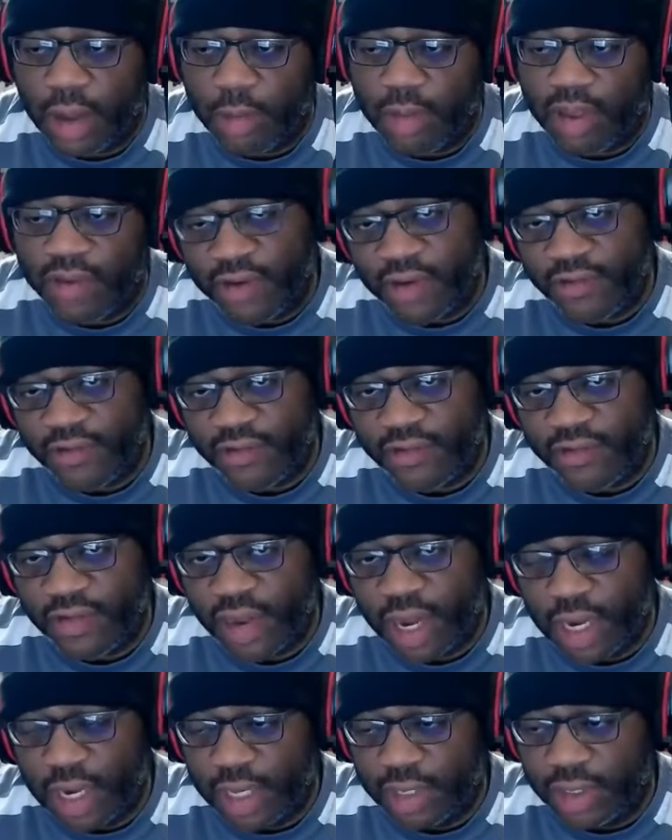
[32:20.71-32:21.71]
even if I
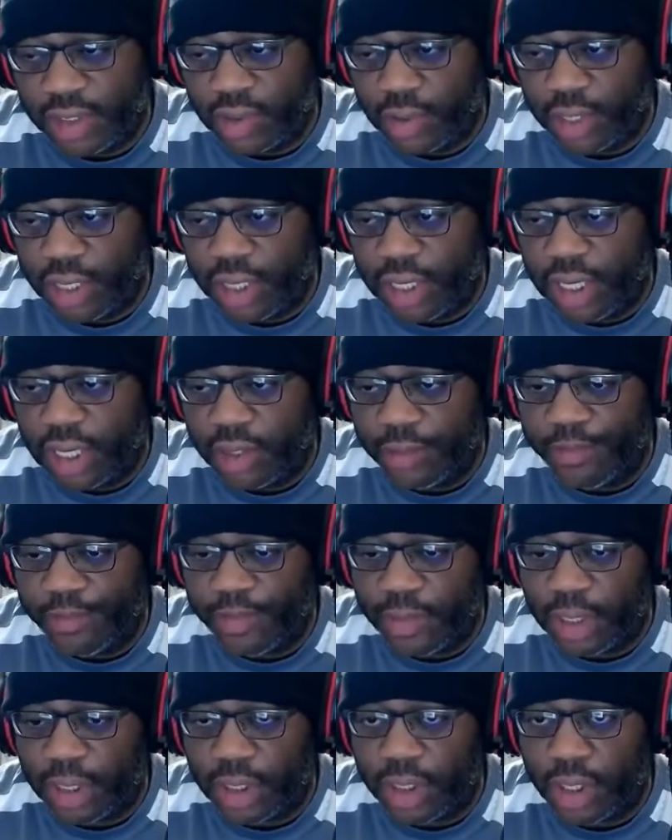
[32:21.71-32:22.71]
didn't necessarily need it.
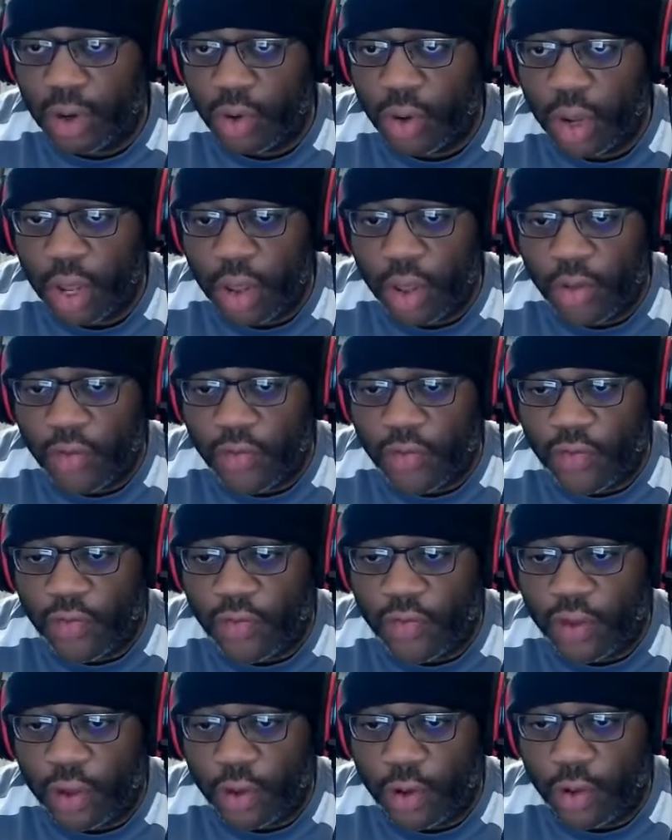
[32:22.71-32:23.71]
So
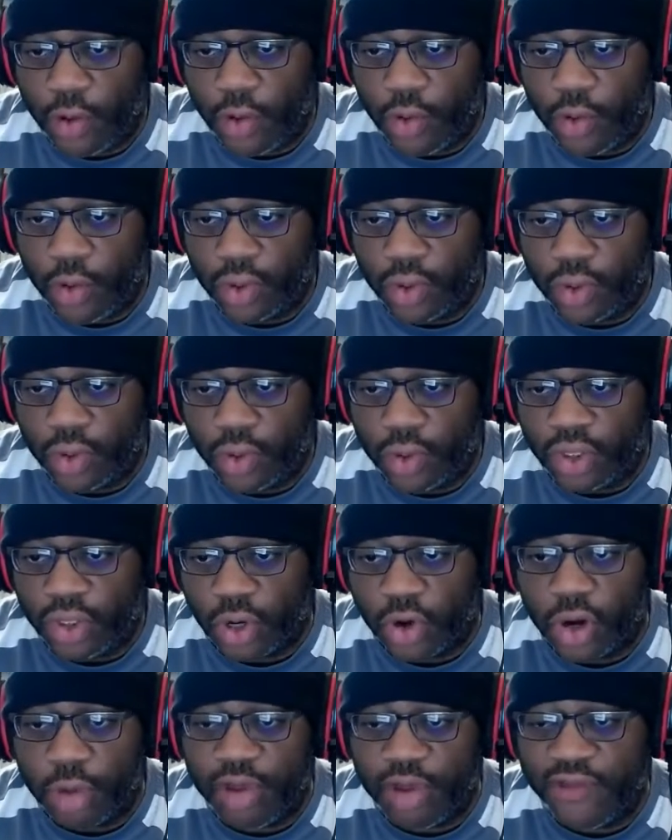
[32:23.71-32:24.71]
those are
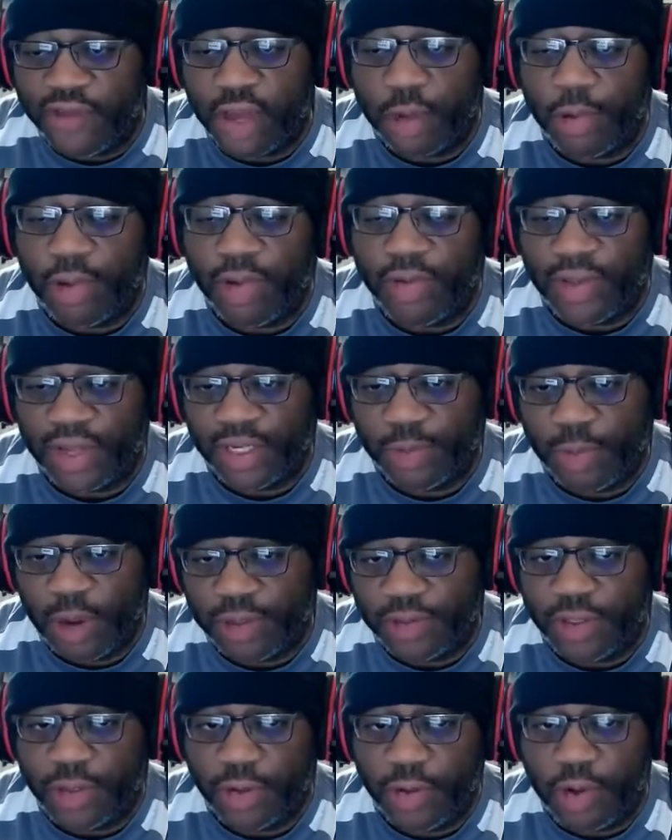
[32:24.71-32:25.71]
going to be available this
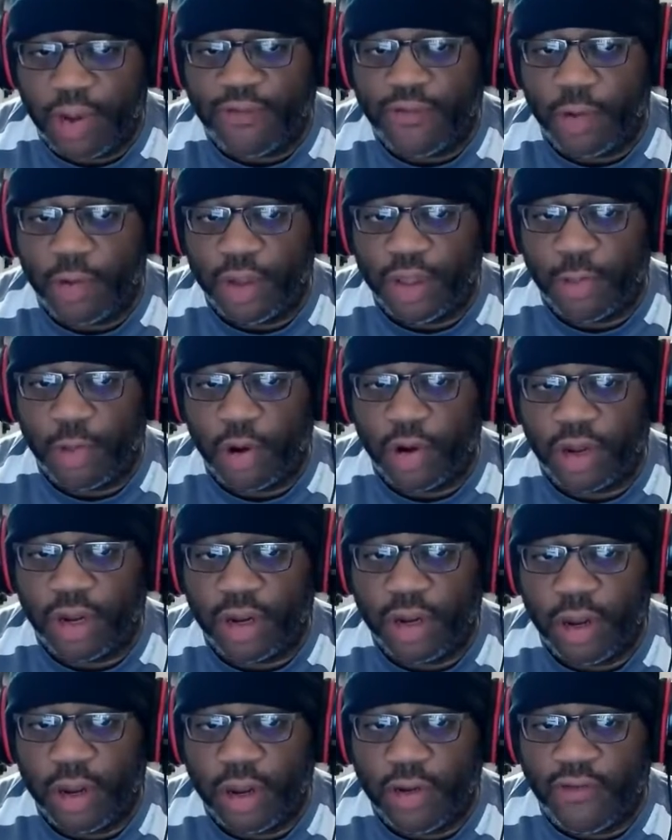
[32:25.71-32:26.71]
month. So if you're in the
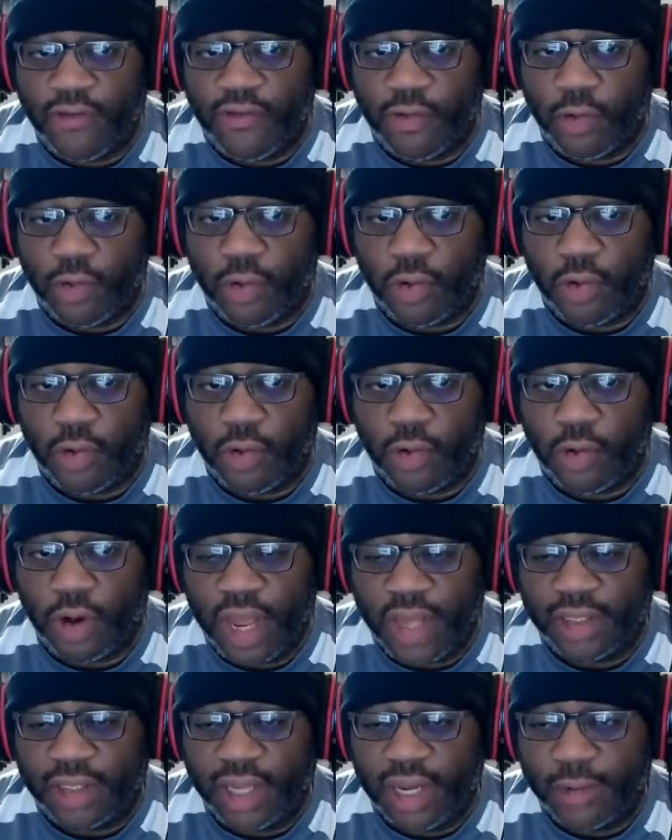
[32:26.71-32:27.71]
market for a
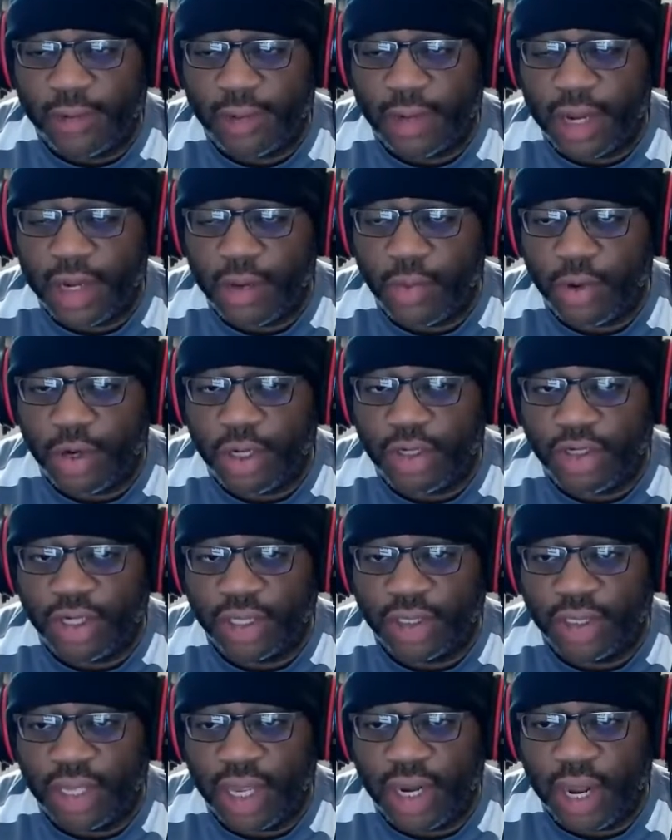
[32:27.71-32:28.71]
headset and you want to
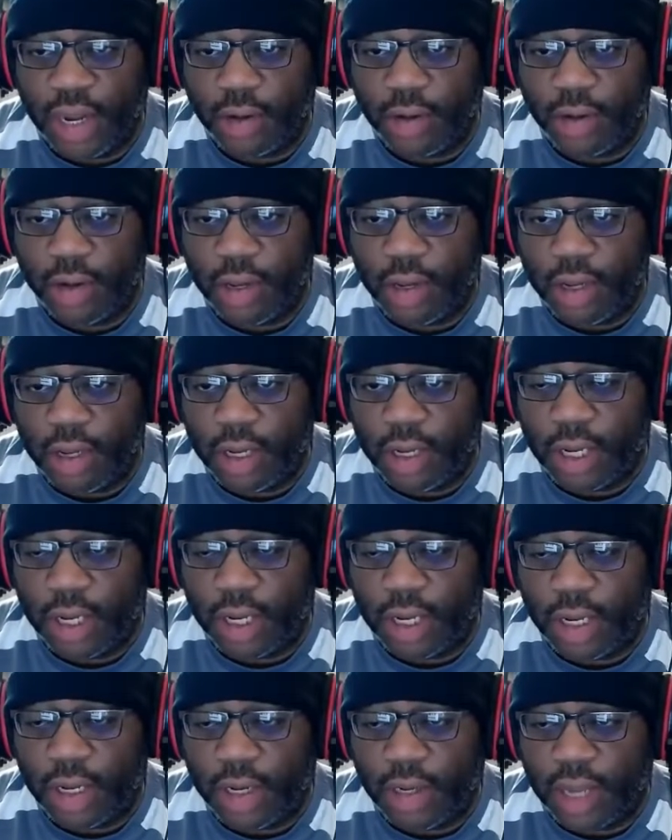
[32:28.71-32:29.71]
check that out,
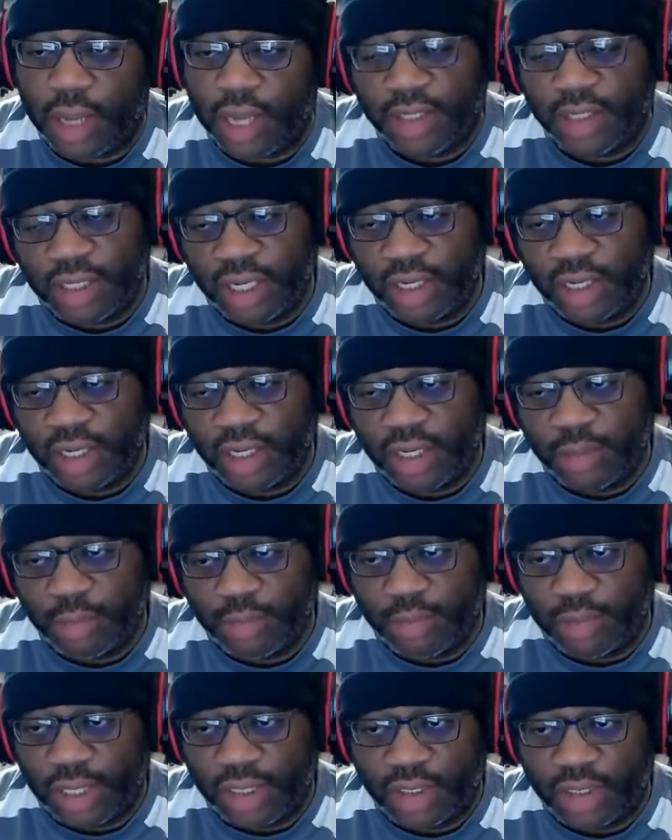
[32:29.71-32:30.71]
Logitech
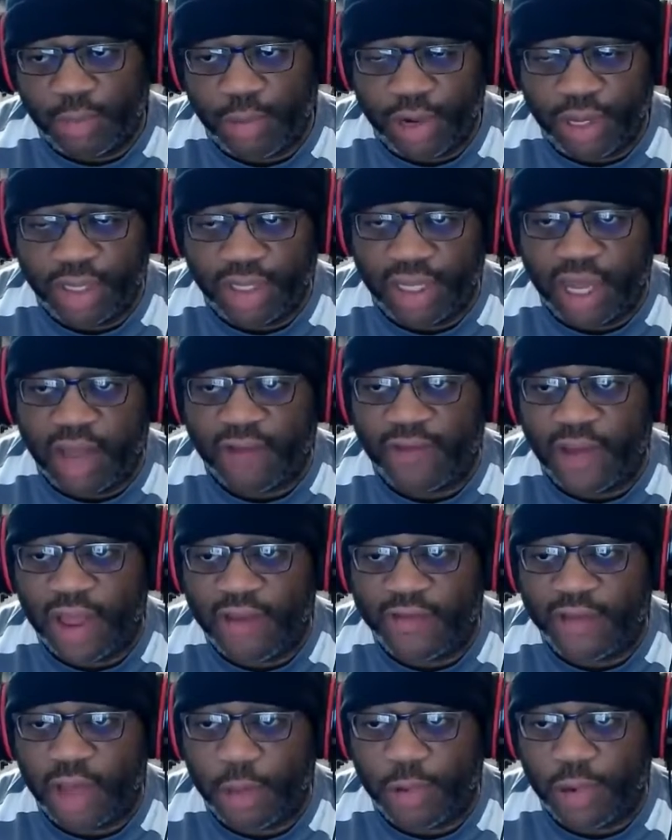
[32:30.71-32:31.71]
does some pretty good stuff. I
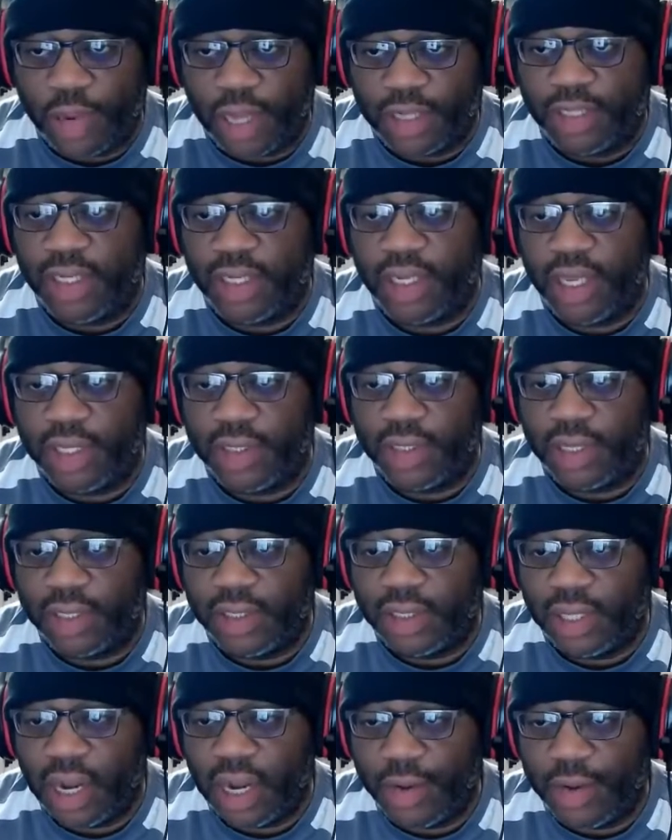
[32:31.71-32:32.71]
have a couple Logitech
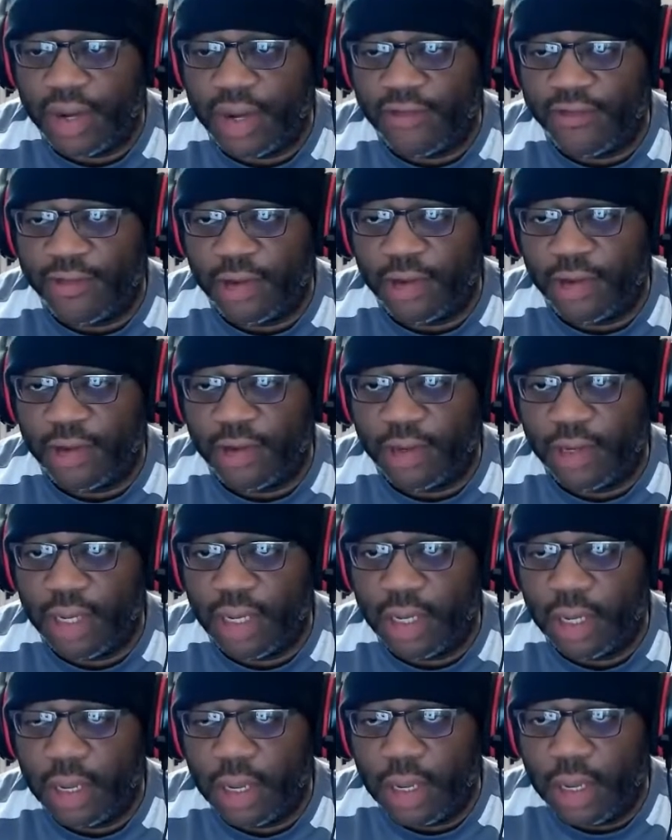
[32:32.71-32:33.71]
headsets, and I would definitely
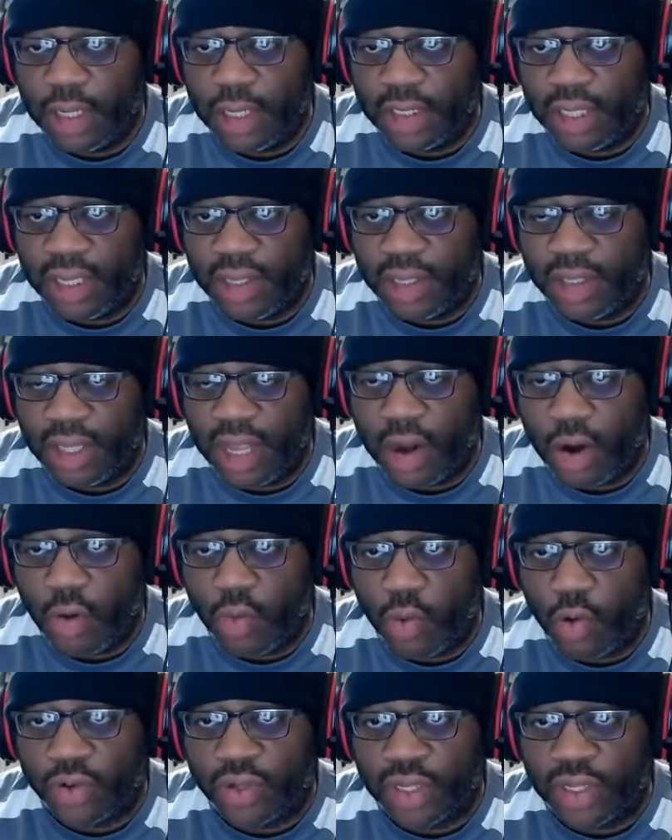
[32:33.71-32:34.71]
say that they are
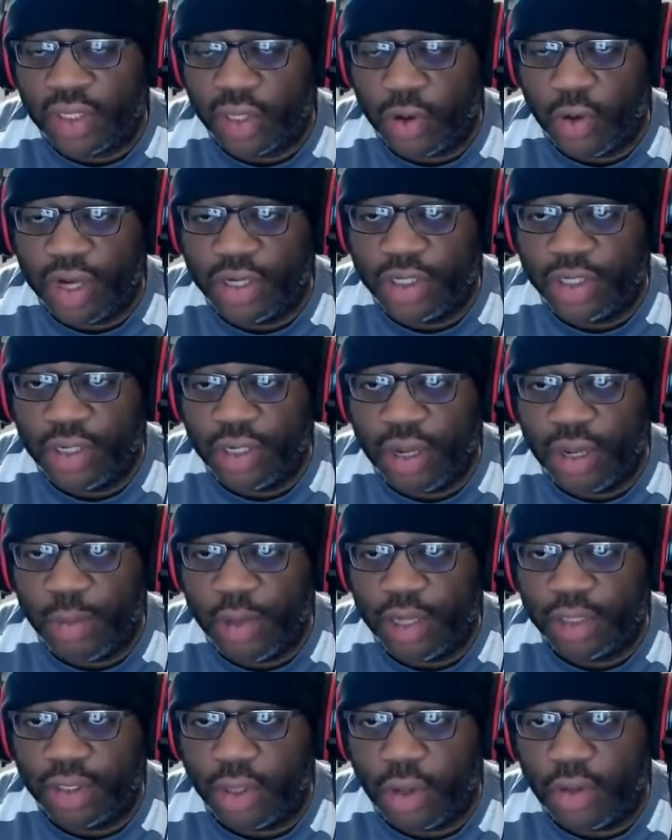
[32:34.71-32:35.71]
worth consideration
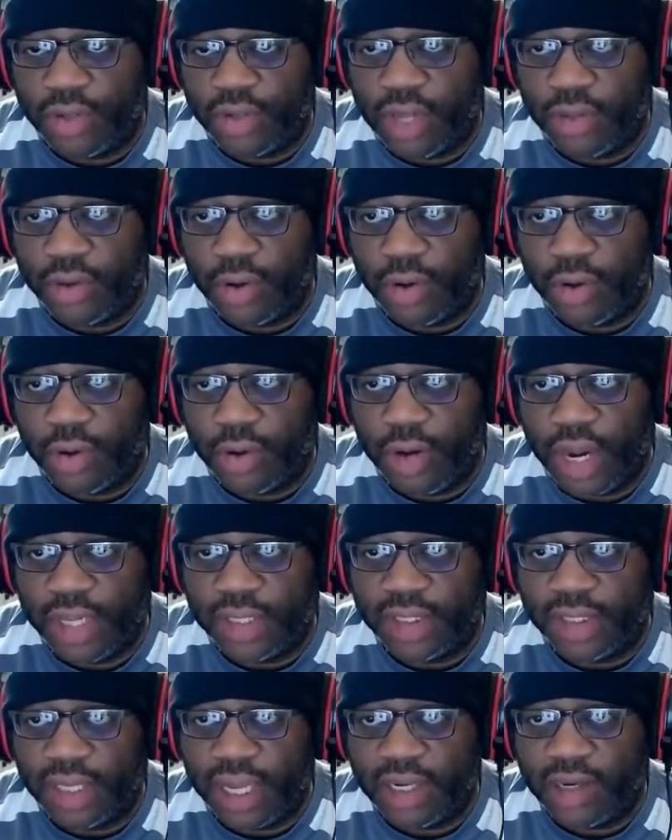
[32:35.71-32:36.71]
amongst all the other
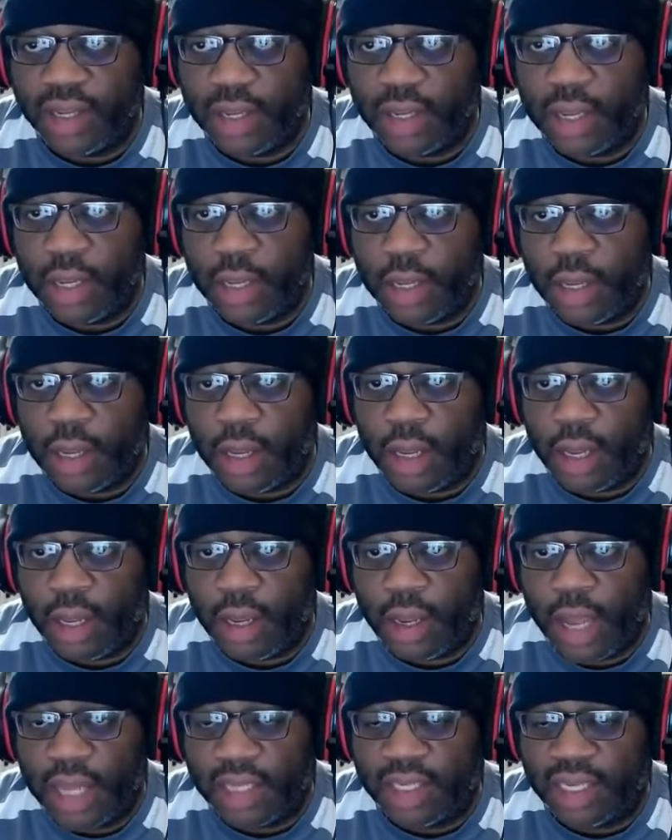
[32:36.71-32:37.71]
headsets
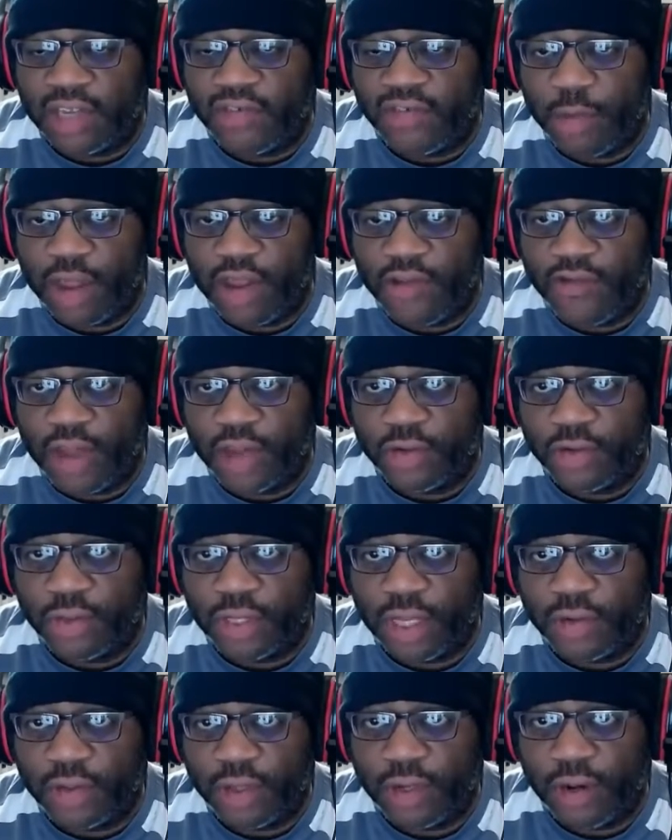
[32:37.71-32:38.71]
from
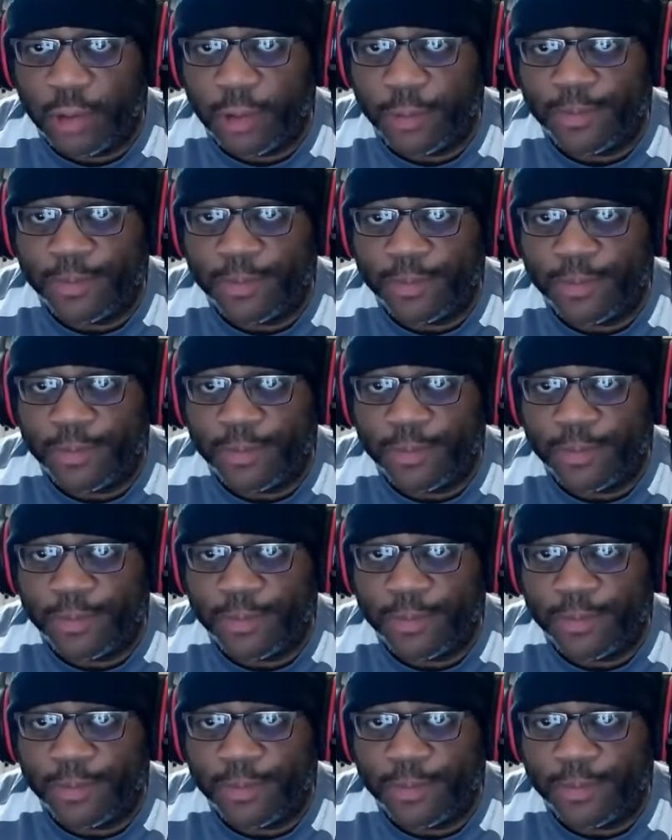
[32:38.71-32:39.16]
manufacturers out there.